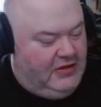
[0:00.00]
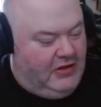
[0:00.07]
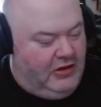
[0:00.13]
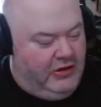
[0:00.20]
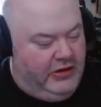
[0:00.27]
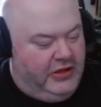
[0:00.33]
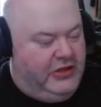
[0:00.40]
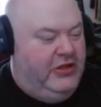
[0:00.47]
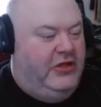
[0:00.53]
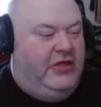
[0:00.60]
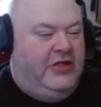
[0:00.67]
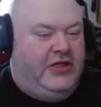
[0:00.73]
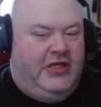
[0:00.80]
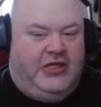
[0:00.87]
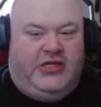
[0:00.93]
are a
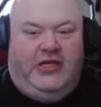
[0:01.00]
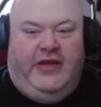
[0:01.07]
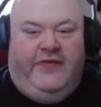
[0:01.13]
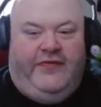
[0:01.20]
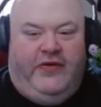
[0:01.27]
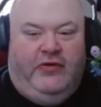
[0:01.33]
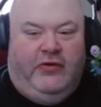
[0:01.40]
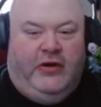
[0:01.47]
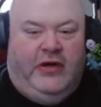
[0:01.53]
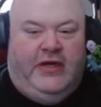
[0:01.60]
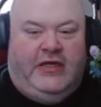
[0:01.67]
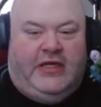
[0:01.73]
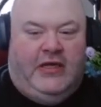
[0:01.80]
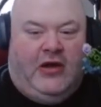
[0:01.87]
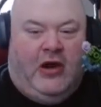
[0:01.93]
good addition if you are
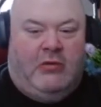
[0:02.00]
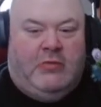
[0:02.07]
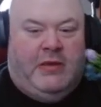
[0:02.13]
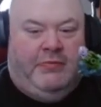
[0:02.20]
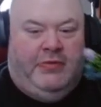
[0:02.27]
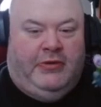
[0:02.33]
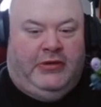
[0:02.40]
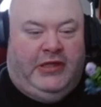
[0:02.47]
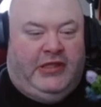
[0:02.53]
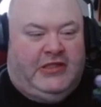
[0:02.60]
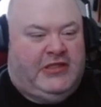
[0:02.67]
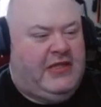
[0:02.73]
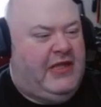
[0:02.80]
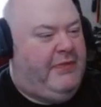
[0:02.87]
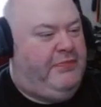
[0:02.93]
into army
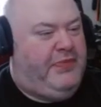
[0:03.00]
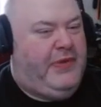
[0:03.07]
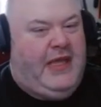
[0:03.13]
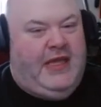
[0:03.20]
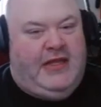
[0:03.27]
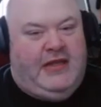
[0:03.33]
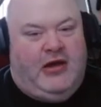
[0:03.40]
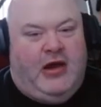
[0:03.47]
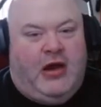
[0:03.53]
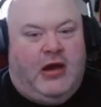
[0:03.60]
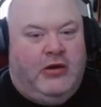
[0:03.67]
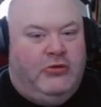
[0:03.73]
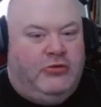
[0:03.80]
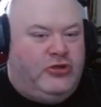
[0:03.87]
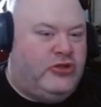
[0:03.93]
buildings. It, be it
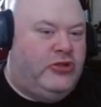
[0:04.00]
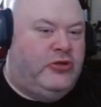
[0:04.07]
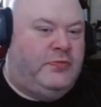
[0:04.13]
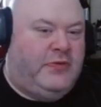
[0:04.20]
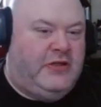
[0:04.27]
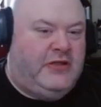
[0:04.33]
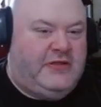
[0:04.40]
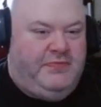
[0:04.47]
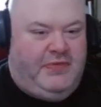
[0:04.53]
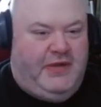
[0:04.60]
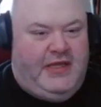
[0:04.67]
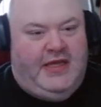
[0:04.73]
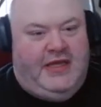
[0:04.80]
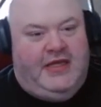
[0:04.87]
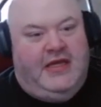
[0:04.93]
auto troopers,
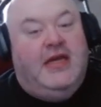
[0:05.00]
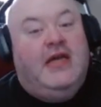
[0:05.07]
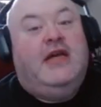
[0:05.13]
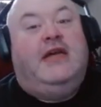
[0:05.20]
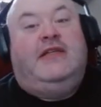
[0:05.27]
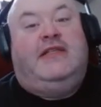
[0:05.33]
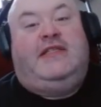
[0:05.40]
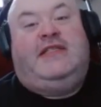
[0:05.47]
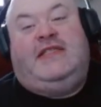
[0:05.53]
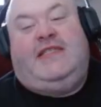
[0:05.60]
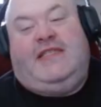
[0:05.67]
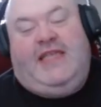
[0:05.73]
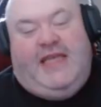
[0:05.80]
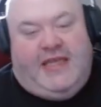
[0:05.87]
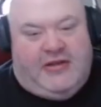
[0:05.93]
be it
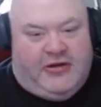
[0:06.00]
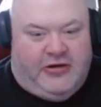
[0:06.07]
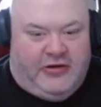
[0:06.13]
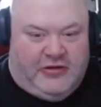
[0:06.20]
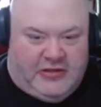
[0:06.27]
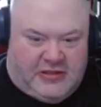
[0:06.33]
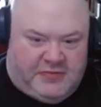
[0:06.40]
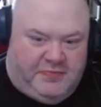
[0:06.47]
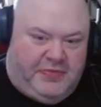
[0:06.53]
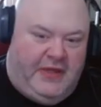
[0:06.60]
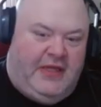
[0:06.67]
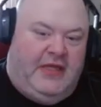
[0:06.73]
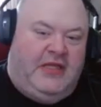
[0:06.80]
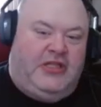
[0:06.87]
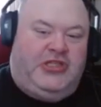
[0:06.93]
seekers,
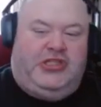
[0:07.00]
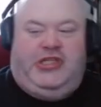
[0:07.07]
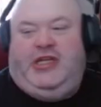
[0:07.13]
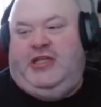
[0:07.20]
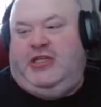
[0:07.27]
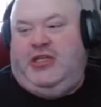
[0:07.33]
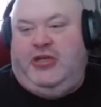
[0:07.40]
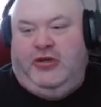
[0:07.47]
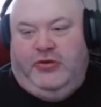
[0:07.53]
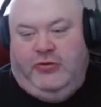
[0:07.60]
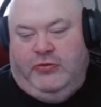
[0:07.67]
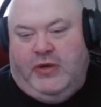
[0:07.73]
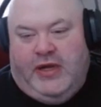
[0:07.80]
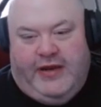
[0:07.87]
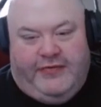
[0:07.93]
being a G two,
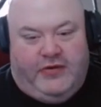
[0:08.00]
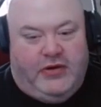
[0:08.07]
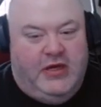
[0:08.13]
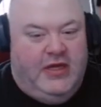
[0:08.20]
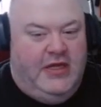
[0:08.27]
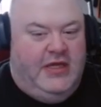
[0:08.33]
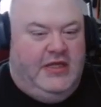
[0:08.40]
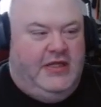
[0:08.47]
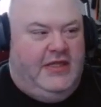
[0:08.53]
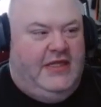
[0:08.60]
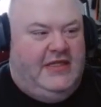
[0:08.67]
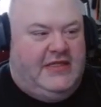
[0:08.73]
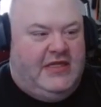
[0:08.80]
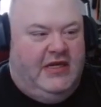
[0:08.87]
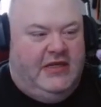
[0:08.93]
whatever.
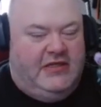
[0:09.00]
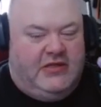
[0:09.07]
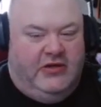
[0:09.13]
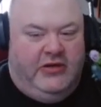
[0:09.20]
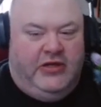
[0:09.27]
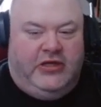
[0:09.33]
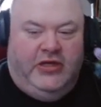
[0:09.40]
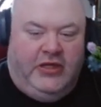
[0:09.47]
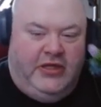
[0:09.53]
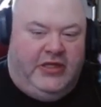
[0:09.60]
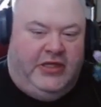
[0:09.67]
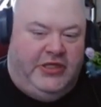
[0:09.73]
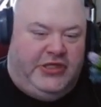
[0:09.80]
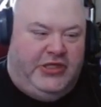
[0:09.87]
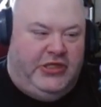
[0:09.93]
These guys are a good
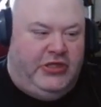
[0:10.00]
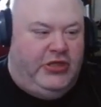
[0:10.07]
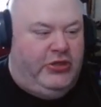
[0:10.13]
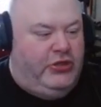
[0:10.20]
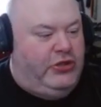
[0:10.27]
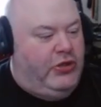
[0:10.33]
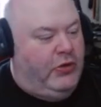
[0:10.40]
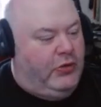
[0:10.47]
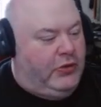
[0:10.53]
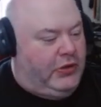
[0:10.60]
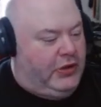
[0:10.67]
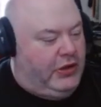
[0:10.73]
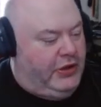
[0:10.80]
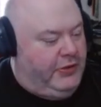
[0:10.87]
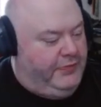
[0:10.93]
addition to your